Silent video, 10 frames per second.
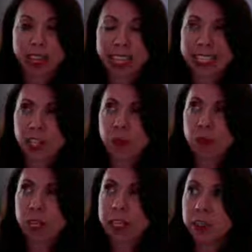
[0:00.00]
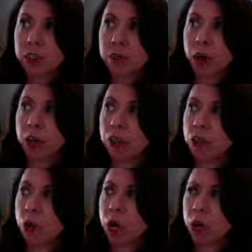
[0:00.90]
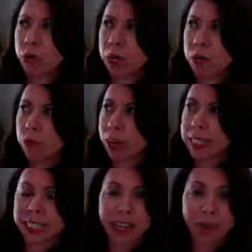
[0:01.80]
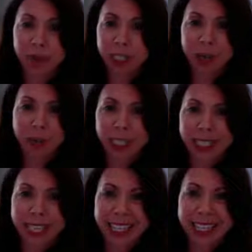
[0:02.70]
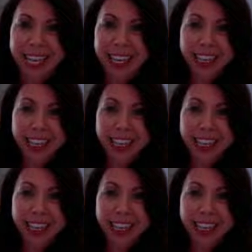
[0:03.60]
things that really spark joy or really resonate for some reason.